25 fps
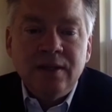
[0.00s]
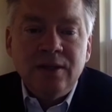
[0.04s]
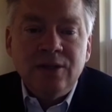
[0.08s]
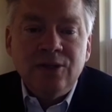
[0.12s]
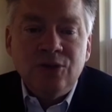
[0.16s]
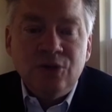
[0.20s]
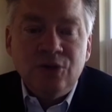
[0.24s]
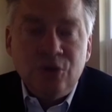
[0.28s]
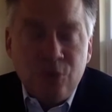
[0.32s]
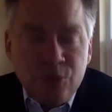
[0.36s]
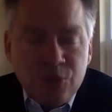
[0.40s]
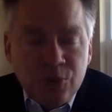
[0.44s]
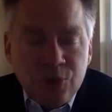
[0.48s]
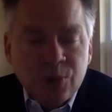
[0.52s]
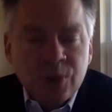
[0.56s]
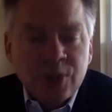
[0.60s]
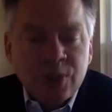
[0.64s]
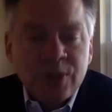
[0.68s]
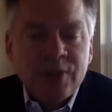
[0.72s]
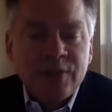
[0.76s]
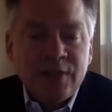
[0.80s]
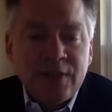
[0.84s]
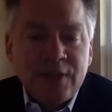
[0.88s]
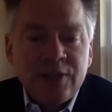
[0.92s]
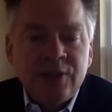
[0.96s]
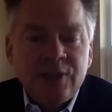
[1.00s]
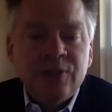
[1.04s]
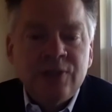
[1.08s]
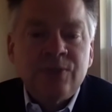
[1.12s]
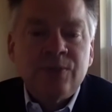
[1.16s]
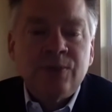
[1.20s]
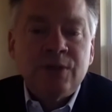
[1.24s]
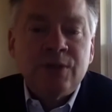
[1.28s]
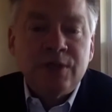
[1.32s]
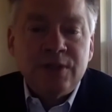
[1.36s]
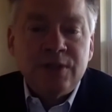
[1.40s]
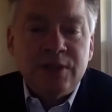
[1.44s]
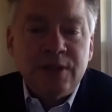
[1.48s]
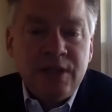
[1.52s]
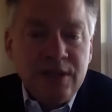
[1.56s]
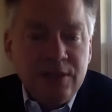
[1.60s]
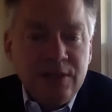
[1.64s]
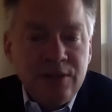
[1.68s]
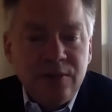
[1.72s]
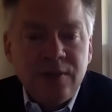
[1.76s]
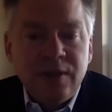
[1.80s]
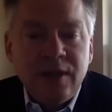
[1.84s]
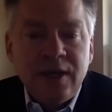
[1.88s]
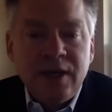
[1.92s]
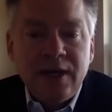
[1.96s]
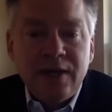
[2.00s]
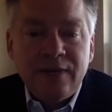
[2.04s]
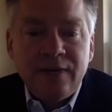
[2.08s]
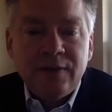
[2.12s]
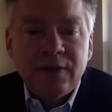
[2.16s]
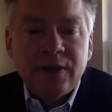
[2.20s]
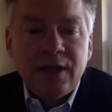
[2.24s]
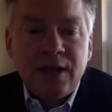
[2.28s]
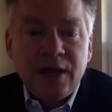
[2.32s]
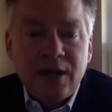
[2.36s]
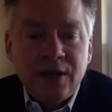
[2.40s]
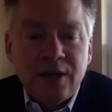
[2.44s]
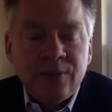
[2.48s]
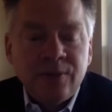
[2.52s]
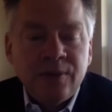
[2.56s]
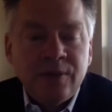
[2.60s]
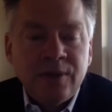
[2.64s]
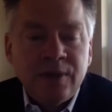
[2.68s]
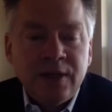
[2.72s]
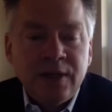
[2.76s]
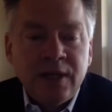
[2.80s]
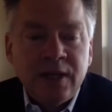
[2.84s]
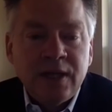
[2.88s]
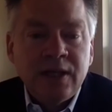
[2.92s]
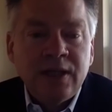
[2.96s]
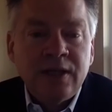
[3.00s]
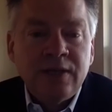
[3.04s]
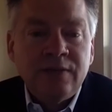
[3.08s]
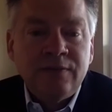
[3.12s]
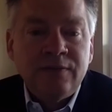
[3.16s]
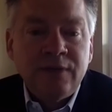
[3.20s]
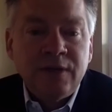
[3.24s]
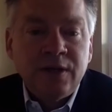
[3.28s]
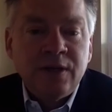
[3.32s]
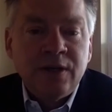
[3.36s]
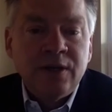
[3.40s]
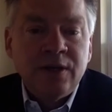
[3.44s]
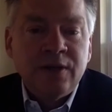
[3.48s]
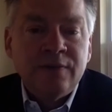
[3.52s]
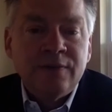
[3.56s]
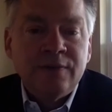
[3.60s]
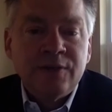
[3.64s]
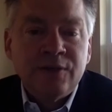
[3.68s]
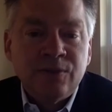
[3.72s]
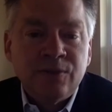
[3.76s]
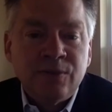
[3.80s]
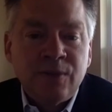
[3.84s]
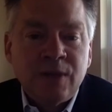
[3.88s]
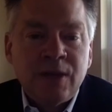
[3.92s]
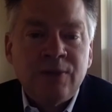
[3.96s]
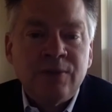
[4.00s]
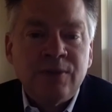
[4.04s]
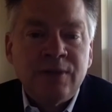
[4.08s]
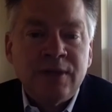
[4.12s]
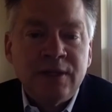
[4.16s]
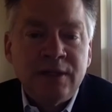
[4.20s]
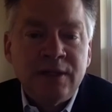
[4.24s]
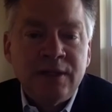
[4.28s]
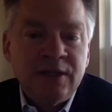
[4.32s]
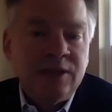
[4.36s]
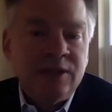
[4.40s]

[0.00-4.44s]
News organizations will continue to have to counter the negative narrative surrounding the